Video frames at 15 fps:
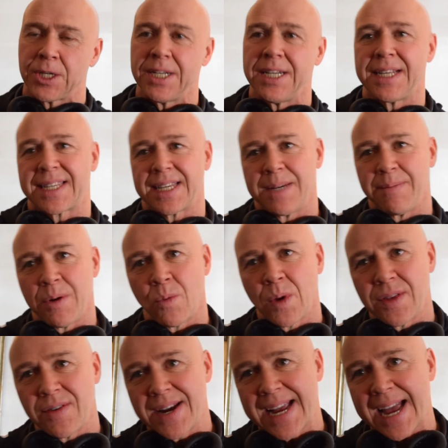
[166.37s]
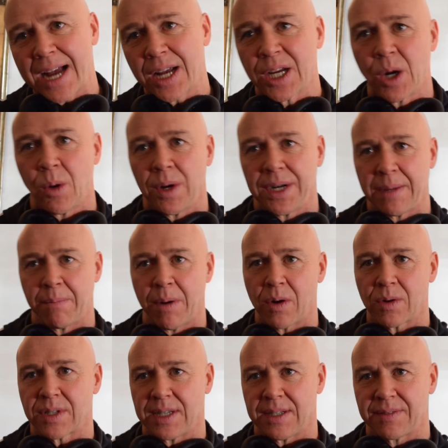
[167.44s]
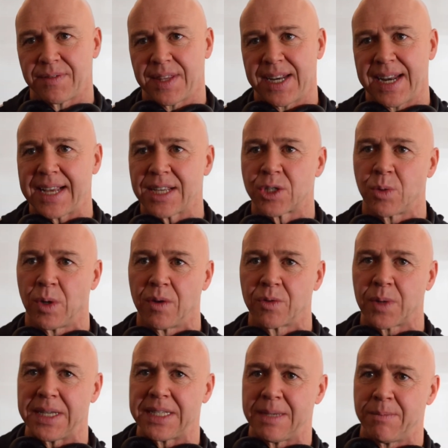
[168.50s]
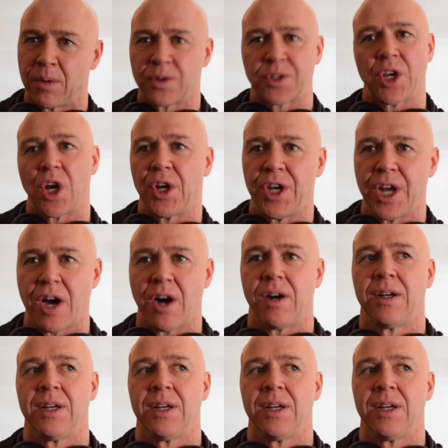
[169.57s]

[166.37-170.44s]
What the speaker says: going to determine whether he can go on in boxing for the next 12 to 18 months or not.